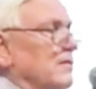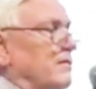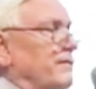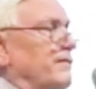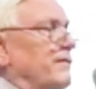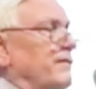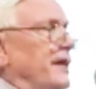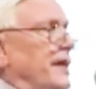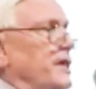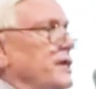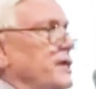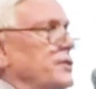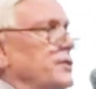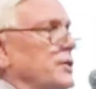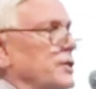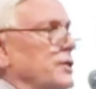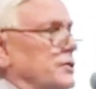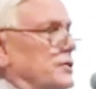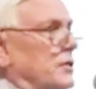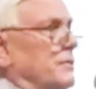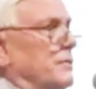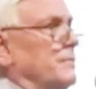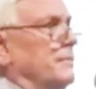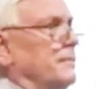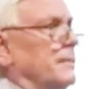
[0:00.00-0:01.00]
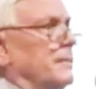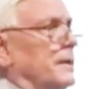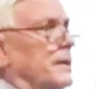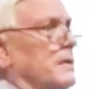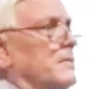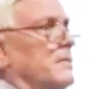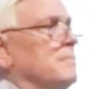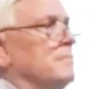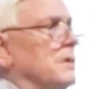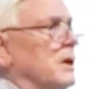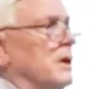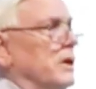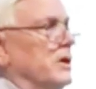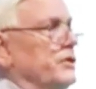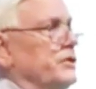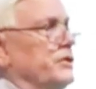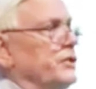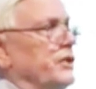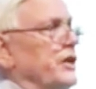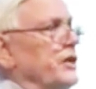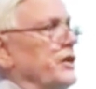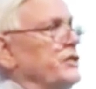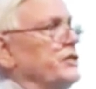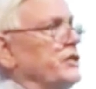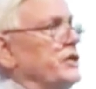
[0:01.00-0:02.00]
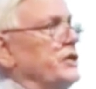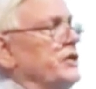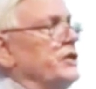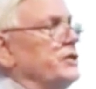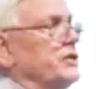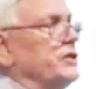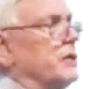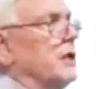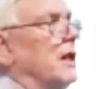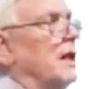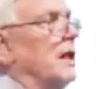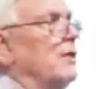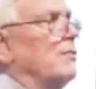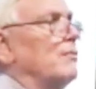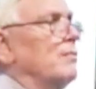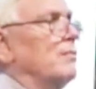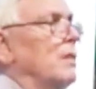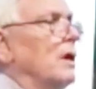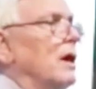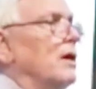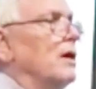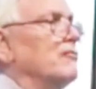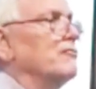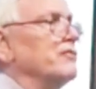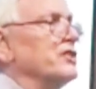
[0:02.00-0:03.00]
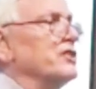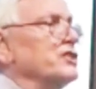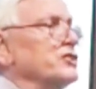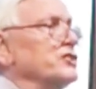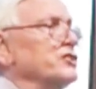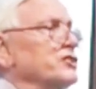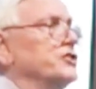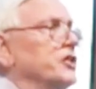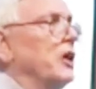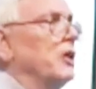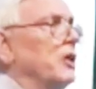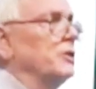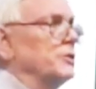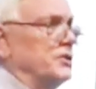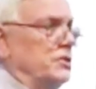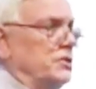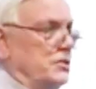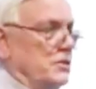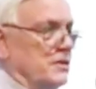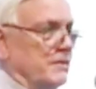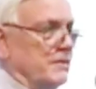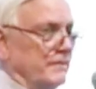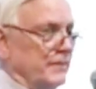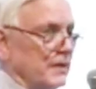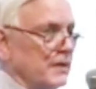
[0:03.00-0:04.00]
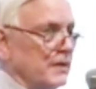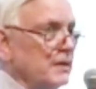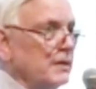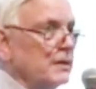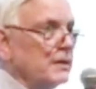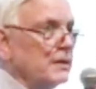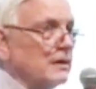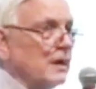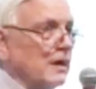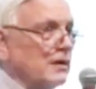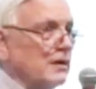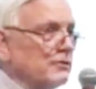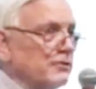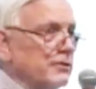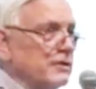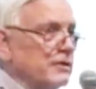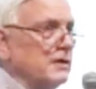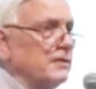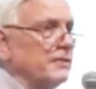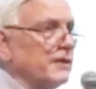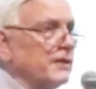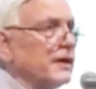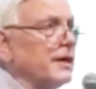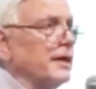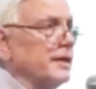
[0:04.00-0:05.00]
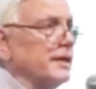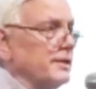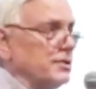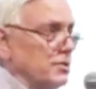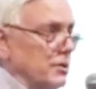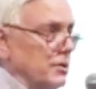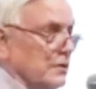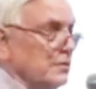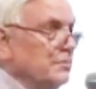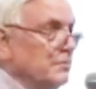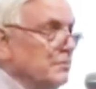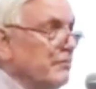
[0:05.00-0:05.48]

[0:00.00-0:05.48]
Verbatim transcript: Fetishism, Marx thinks, is a result of reification.